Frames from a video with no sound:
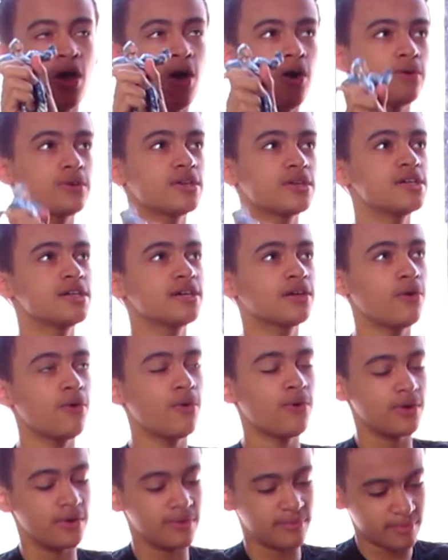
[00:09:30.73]
Oh, King
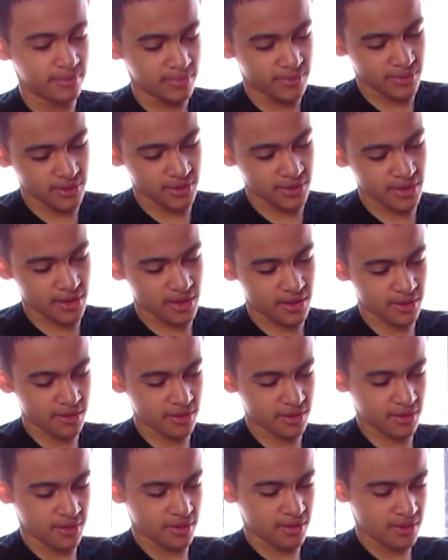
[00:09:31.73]
Orm. Yeah.